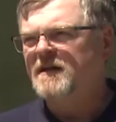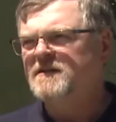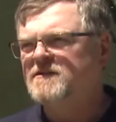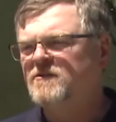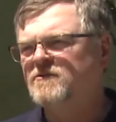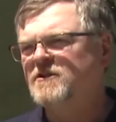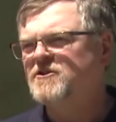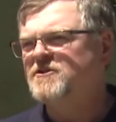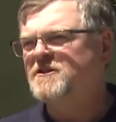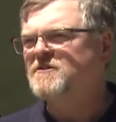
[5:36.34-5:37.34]
And so to
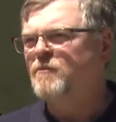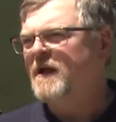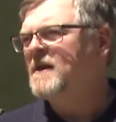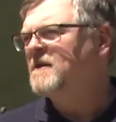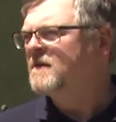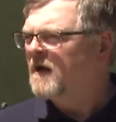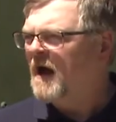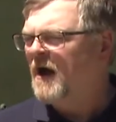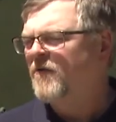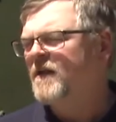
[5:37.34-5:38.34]
just explain
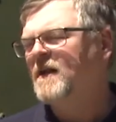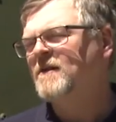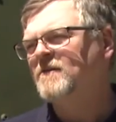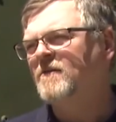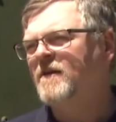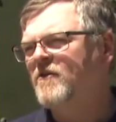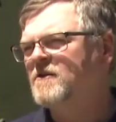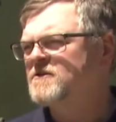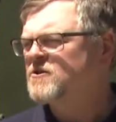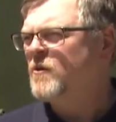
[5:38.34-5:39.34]
how they laid out the
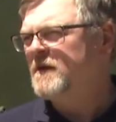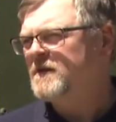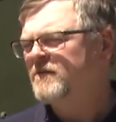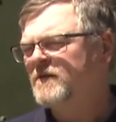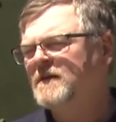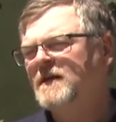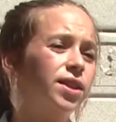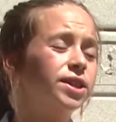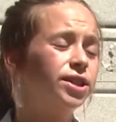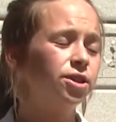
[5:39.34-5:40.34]
graveyards is quite different.
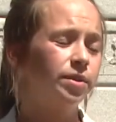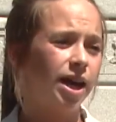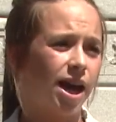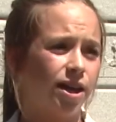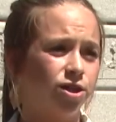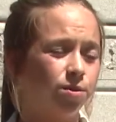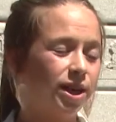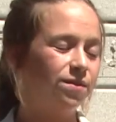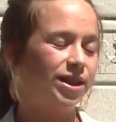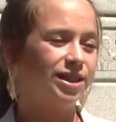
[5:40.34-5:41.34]
This year we had
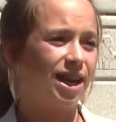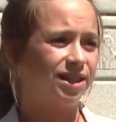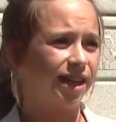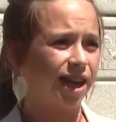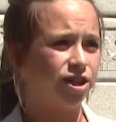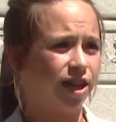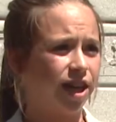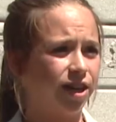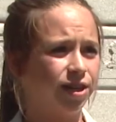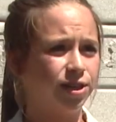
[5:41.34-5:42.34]
20 fantastic
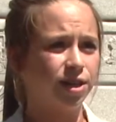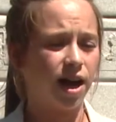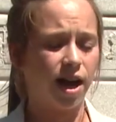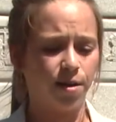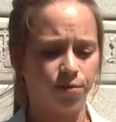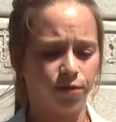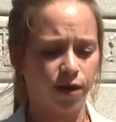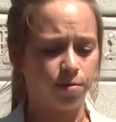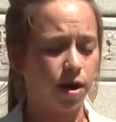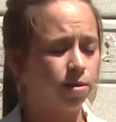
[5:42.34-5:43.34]
educators
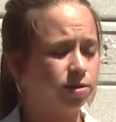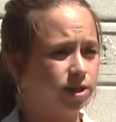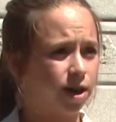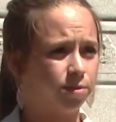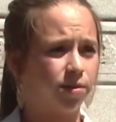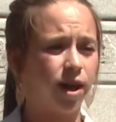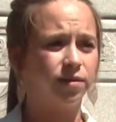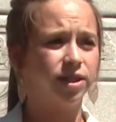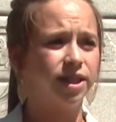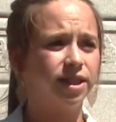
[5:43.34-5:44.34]
from almost all the
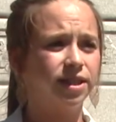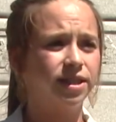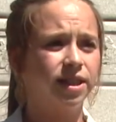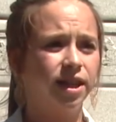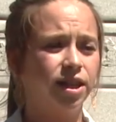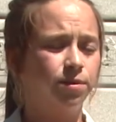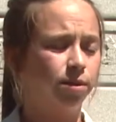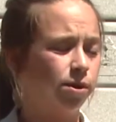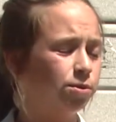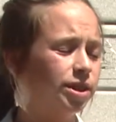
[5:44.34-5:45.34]
provinces.
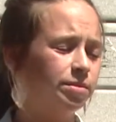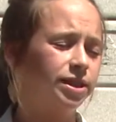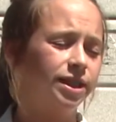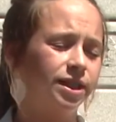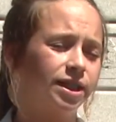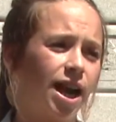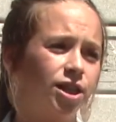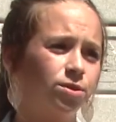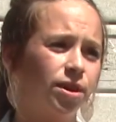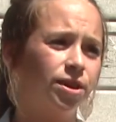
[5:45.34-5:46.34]
We were only missing
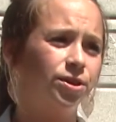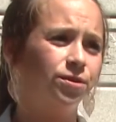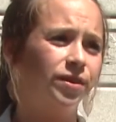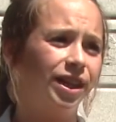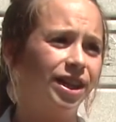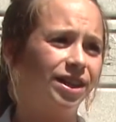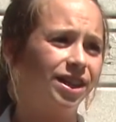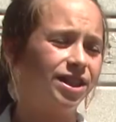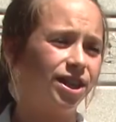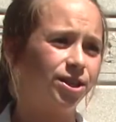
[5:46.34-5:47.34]
Saskatchewan and Newfoundland
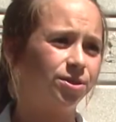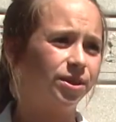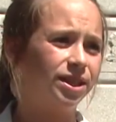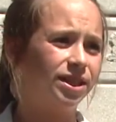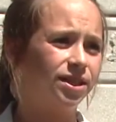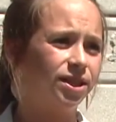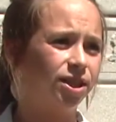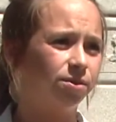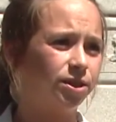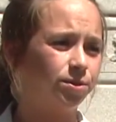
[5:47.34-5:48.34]
and the territories this
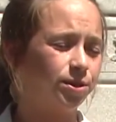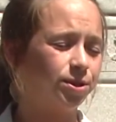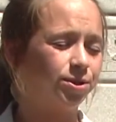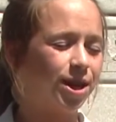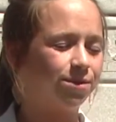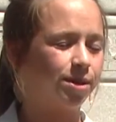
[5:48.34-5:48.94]
year, which was great